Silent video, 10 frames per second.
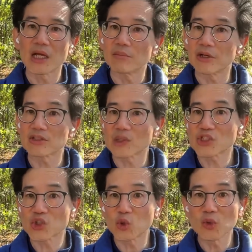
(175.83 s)
Because what
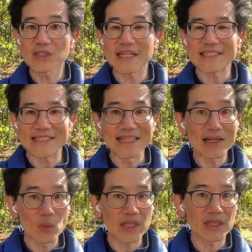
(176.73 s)
schools are dealing
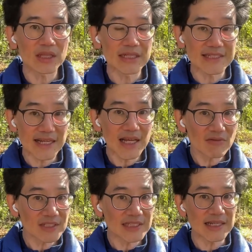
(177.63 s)
with day
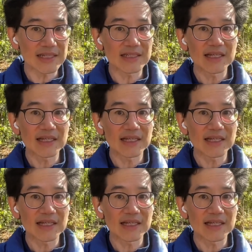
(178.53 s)
after day